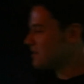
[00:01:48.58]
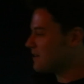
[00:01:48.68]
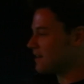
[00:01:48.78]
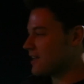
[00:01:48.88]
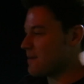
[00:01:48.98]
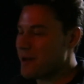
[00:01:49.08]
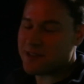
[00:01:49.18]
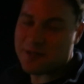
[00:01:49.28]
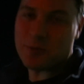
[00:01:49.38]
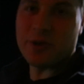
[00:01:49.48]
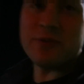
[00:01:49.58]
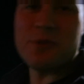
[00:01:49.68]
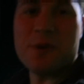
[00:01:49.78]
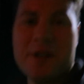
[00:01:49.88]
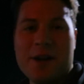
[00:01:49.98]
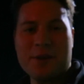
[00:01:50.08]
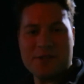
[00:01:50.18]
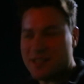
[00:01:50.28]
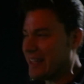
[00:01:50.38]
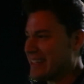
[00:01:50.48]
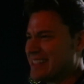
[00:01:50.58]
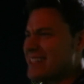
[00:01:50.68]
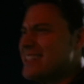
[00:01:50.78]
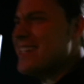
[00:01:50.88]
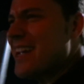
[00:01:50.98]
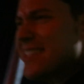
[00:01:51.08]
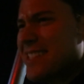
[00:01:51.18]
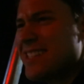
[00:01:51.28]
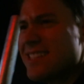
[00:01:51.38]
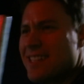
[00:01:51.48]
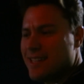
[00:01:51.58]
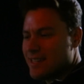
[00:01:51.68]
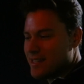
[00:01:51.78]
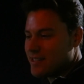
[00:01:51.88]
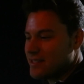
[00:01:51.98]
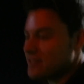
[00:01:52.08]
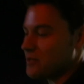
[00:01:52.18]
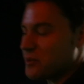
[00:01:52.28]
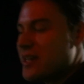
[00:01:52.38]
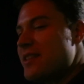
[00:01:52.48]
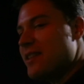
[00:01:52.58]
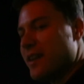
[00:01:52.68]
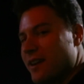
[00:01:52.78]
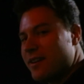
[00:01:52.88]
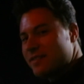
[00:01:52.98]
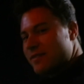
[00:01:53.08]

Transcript: and it came out to $24.68. and like cent, So we're getting there.